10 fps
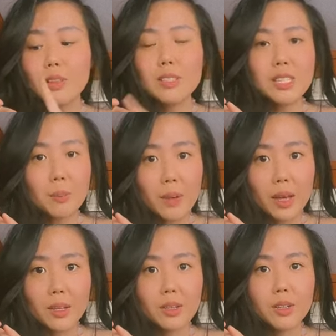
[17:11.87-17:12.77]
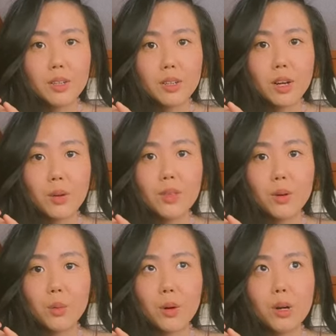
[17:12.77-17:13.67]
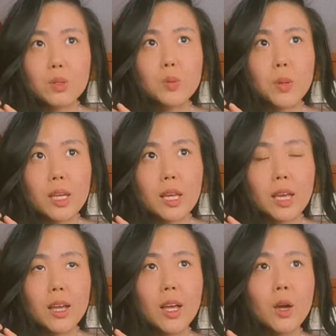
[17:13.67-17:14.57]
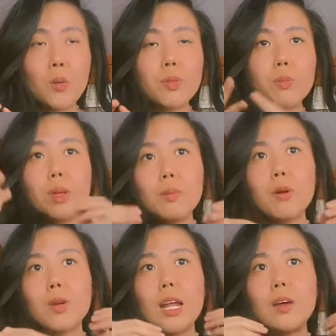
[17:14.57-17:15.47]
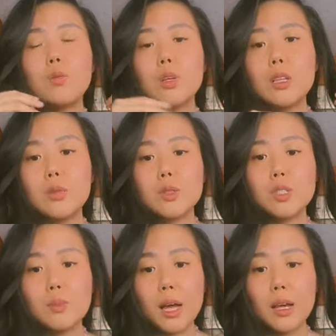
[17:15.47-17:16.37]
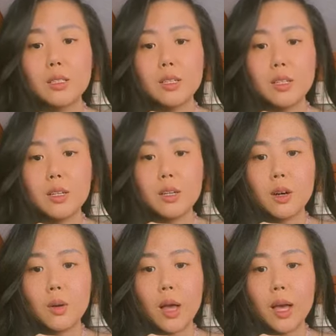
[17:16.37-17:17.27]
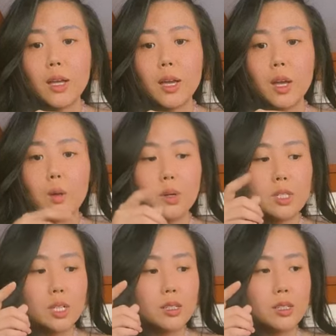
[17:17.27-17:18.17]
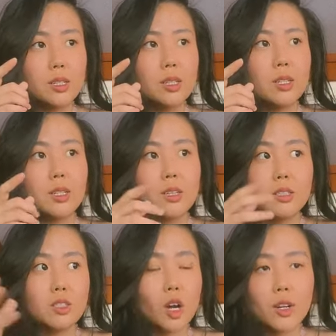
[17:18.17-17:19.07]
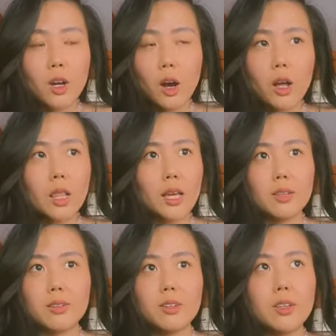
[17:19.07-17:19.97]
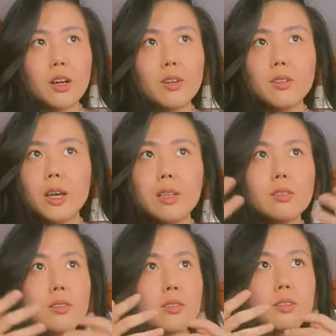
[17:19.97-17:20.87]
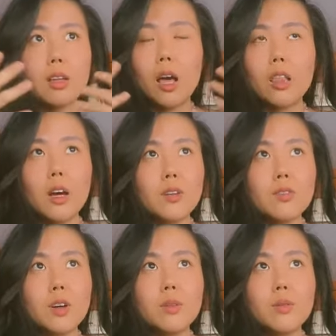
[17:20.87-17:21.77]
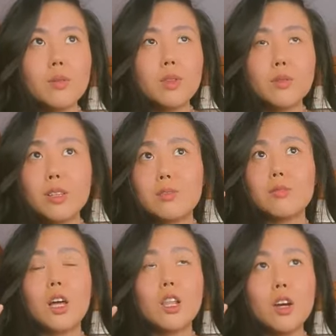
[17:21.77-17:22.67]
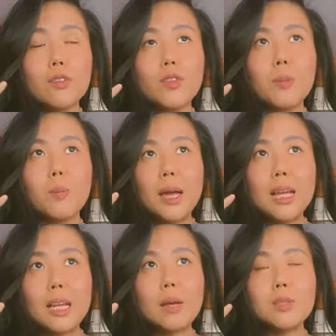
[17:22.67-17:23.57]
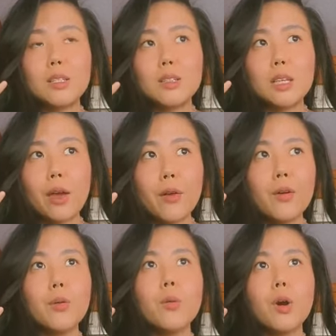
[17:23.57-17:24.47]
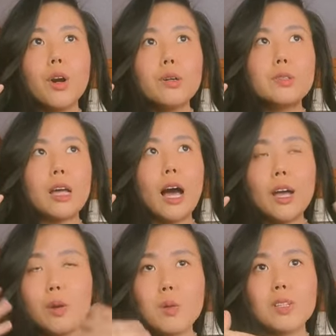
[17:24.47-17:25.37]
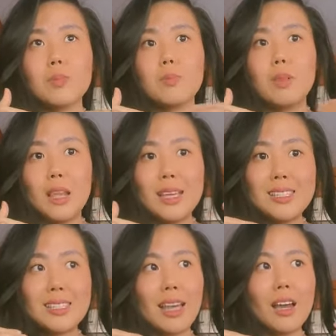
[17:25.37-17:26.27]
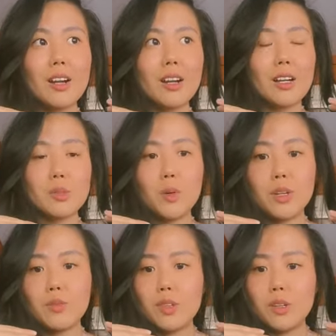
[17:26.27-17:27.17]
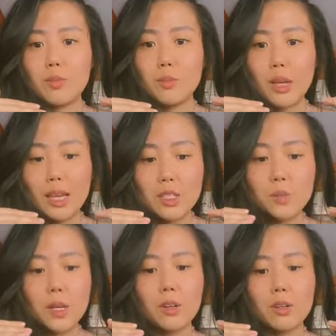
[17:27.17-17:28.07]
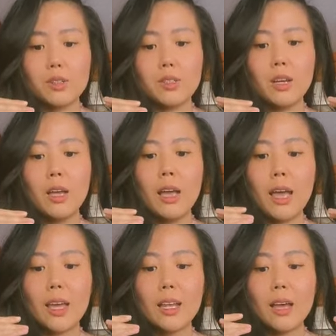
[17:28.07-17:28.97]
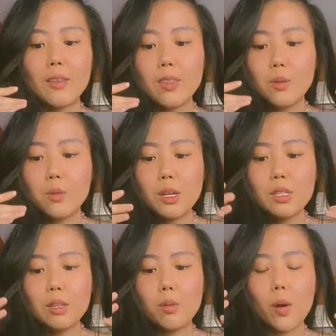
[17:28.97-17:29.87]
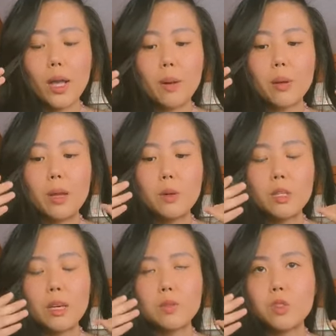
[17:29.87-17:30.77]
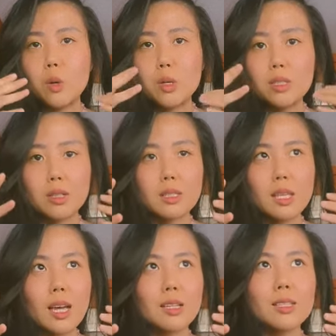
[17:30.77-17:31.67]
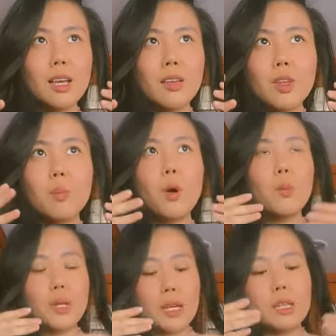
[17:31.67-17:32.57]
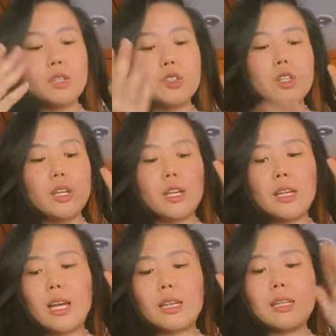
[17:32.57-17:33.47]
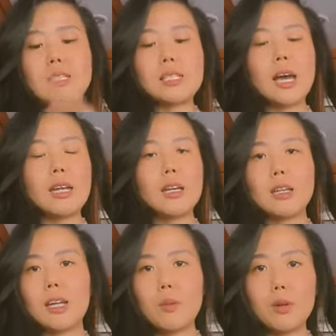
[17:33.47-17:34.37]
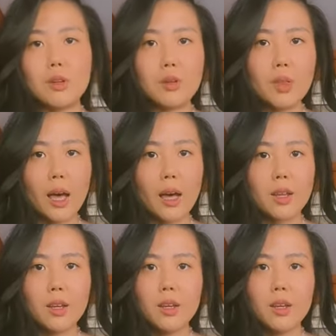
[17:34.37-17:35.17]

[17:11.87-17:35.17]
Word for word: summit, you know, in the world, speaking with people that I really respect, okay, which is John Holland, you know, and a lot of the, the, the a lot of the big names in the tarot world, I was placed there as one of the guest speakers. And the reason why I'm able to have so much success, the moment I literally like decided that I'm gonna do that,